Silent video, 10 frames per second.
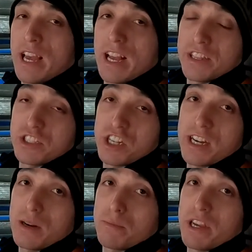and the
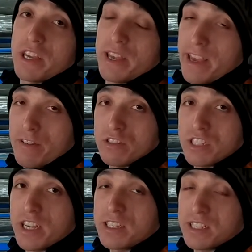JRP air
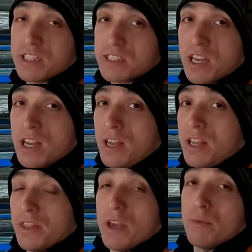intake sensor,
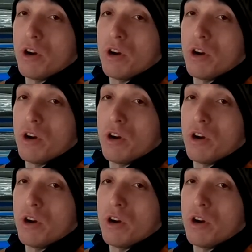they